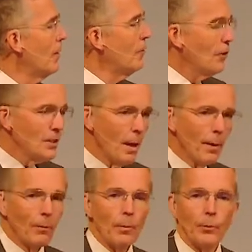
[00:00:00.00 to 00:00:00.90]
You know, the first
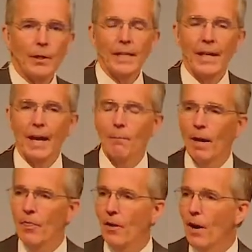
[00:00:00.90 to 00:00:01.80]
time I remember reading that,
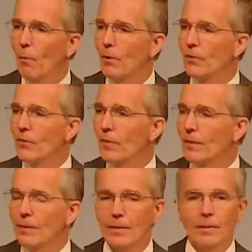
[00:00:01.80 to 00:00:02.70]
my thought was,
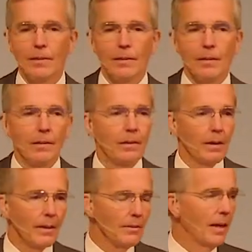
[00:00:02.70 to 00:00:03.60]

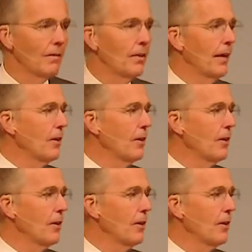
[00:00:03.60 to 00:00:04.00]
well, that's kind of